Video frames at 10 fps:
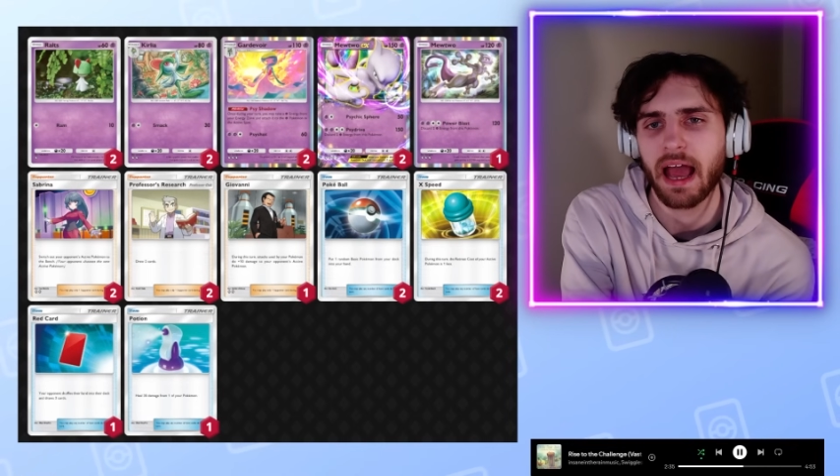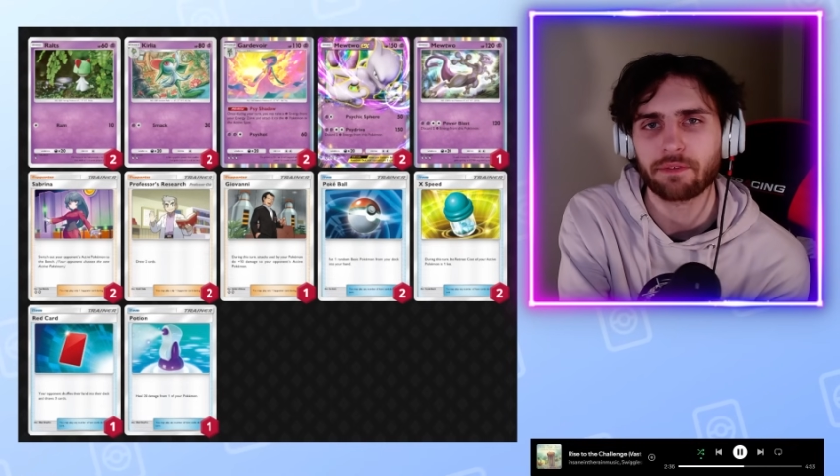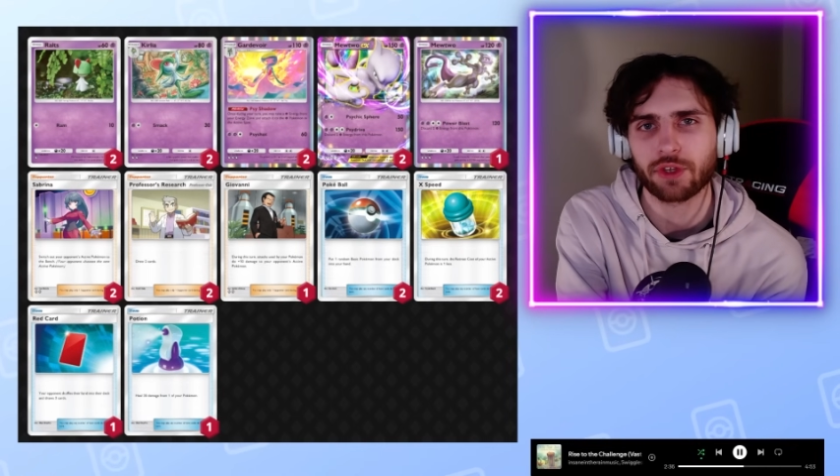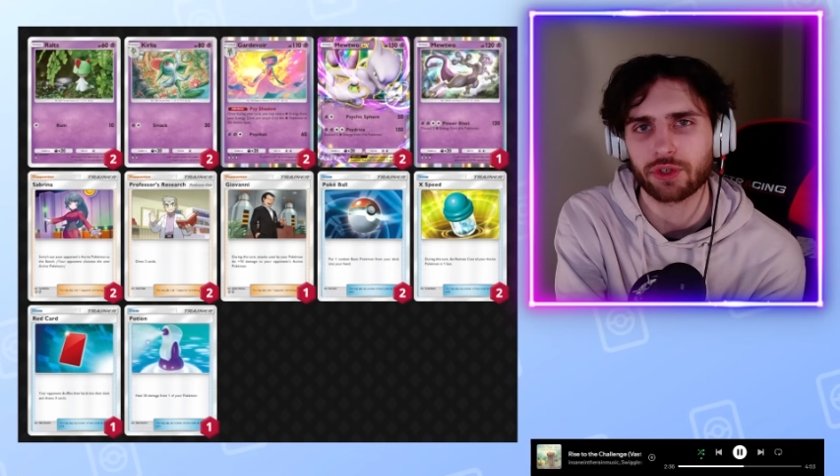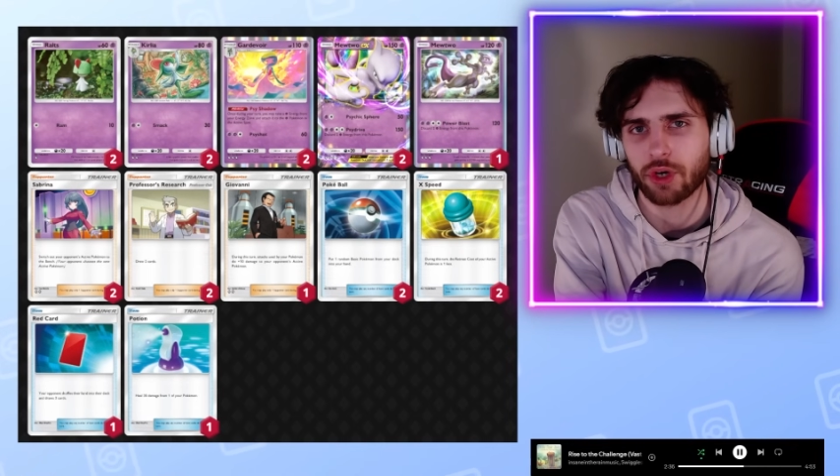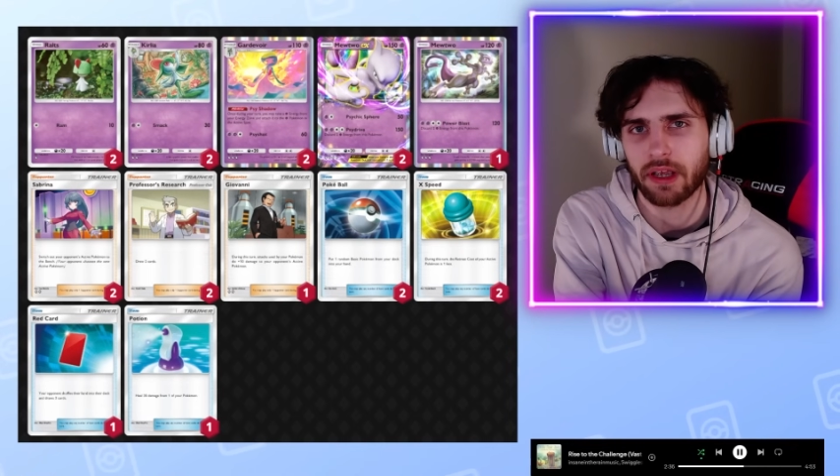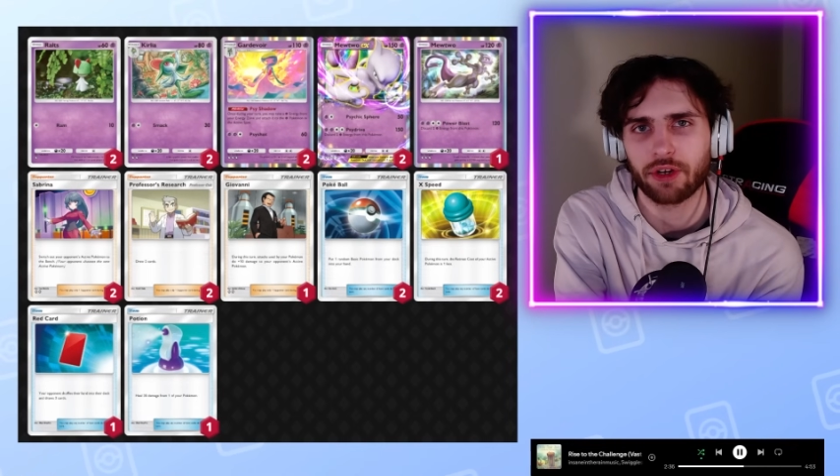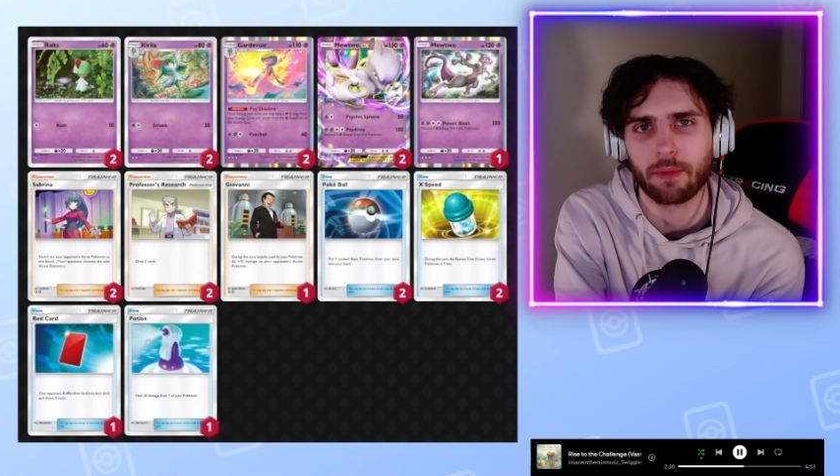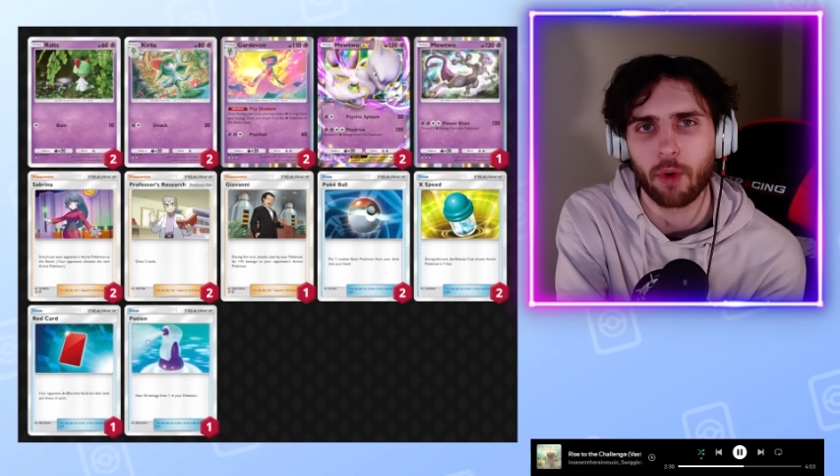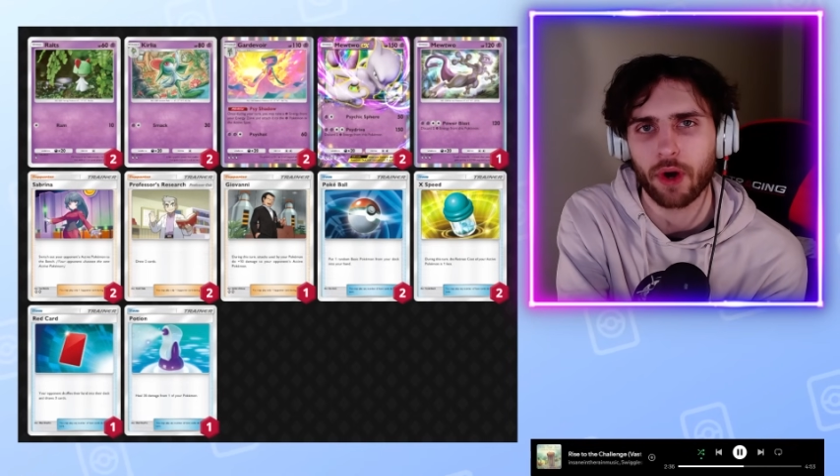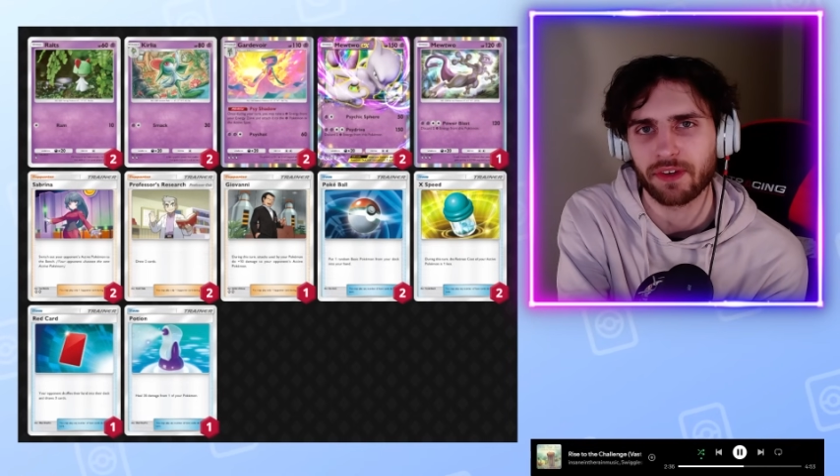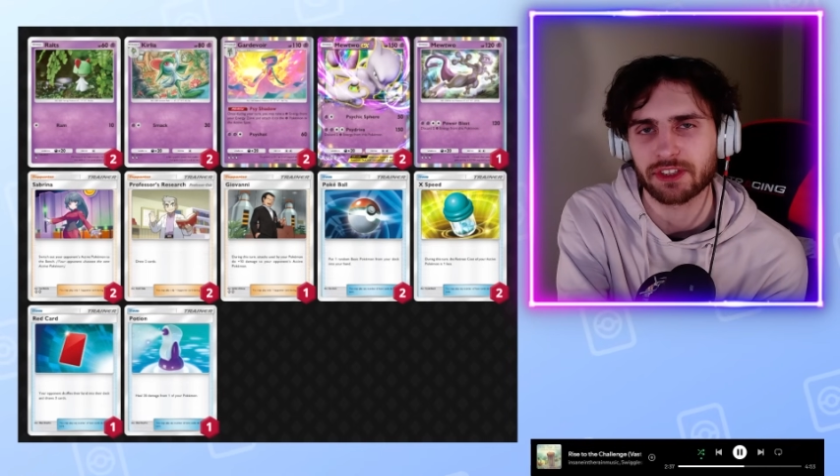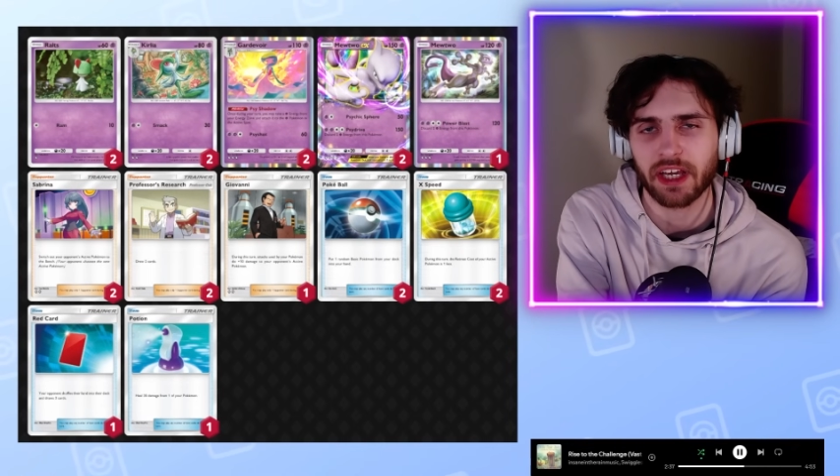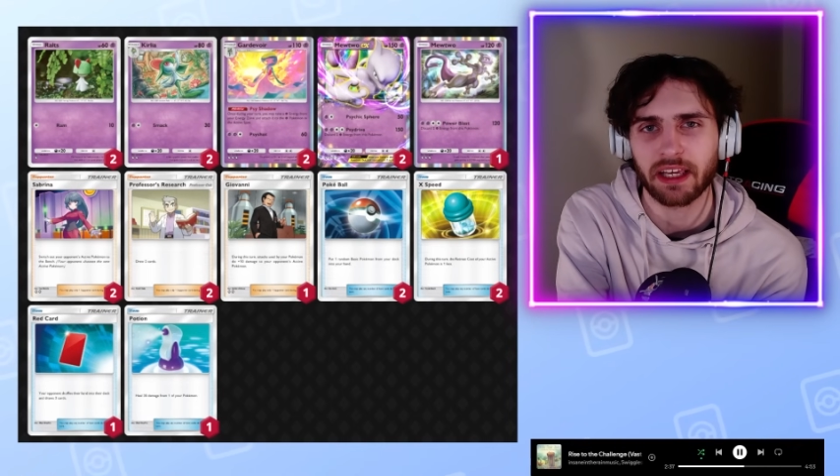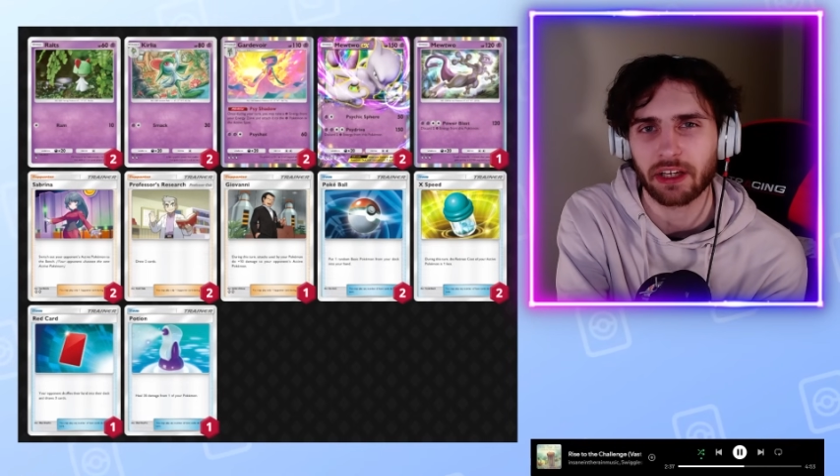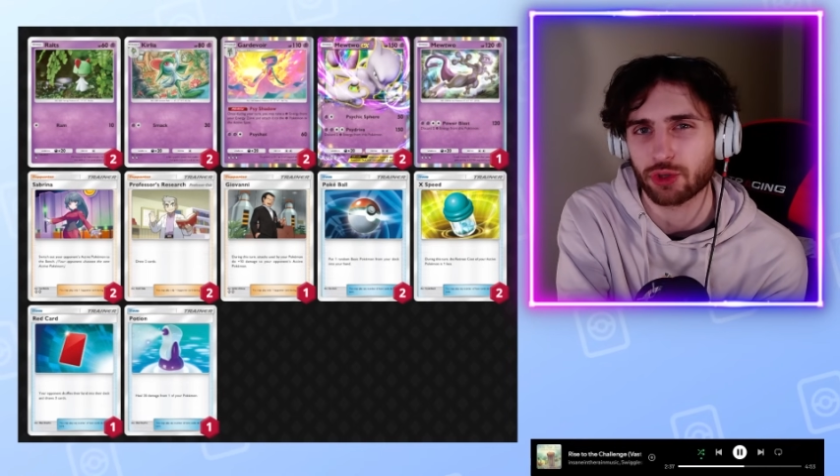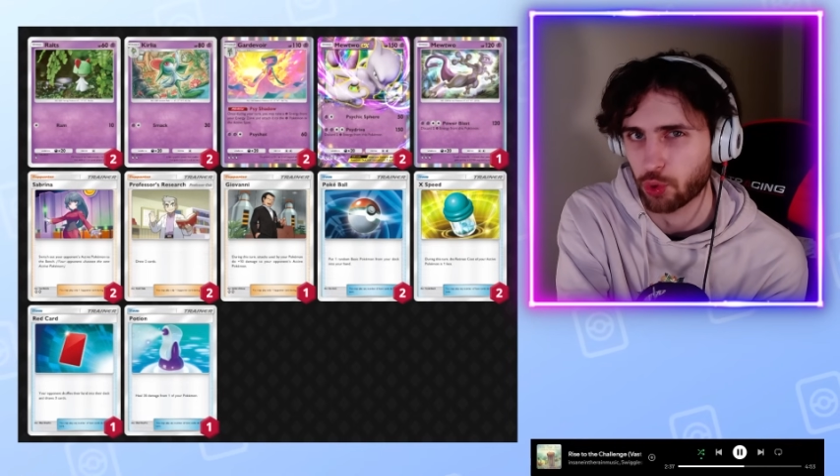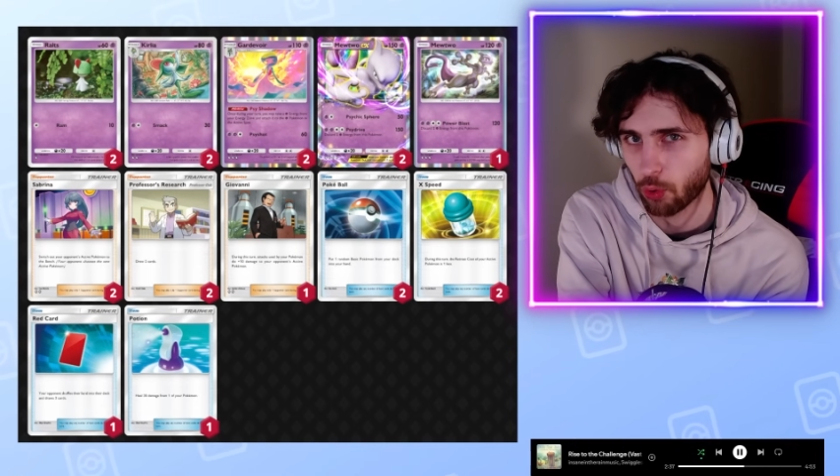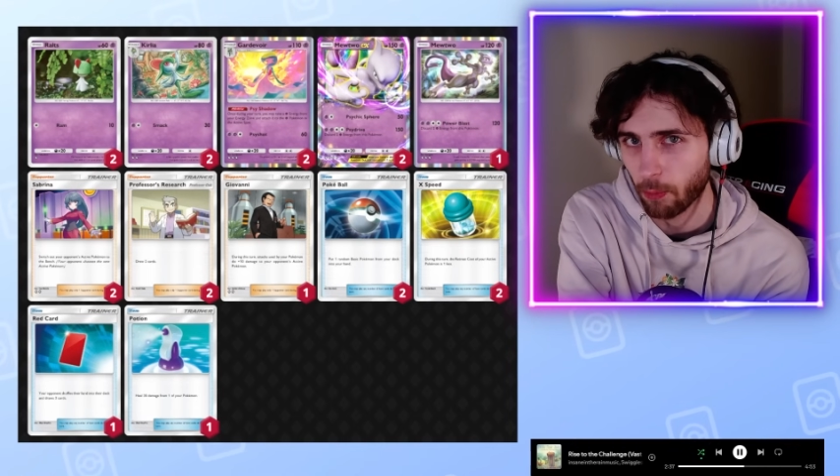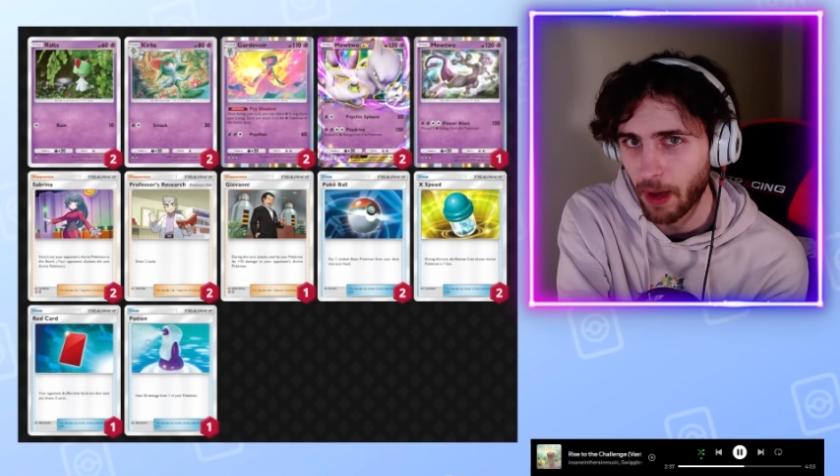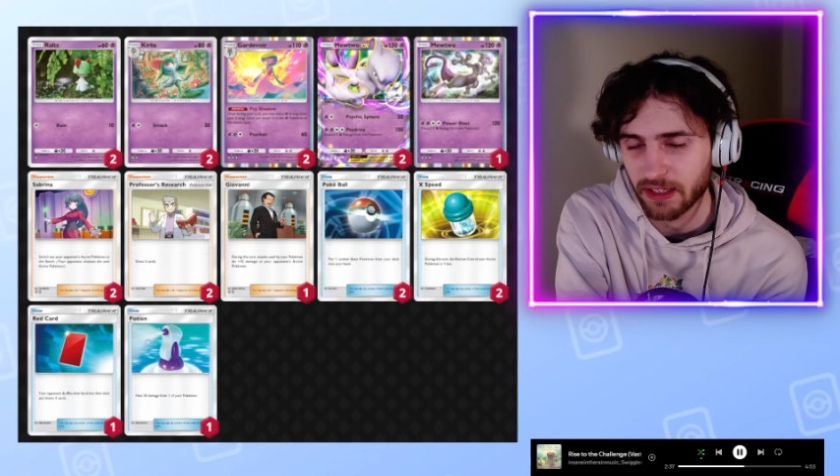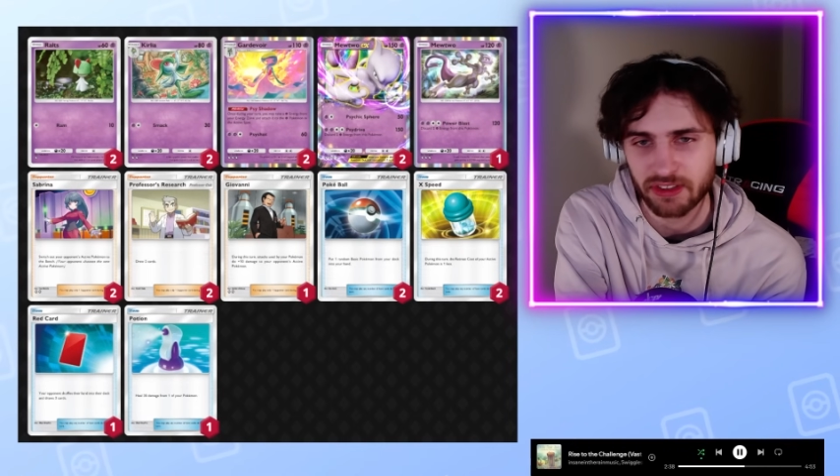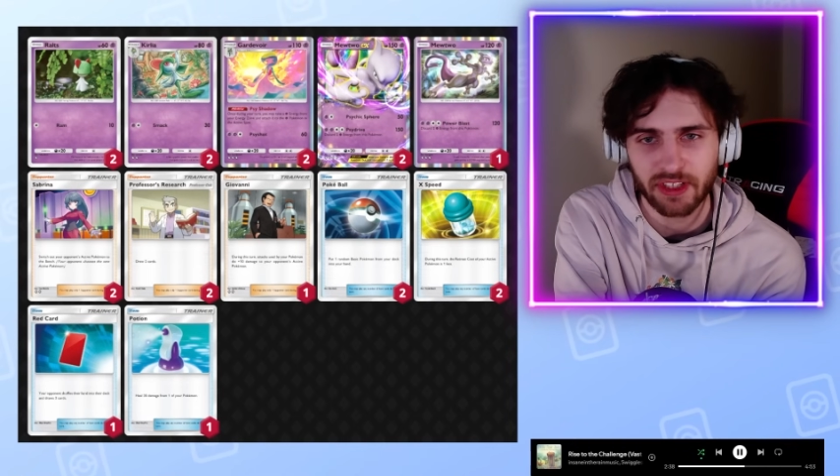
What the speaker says: to turn it into more of a Psychic Toolbox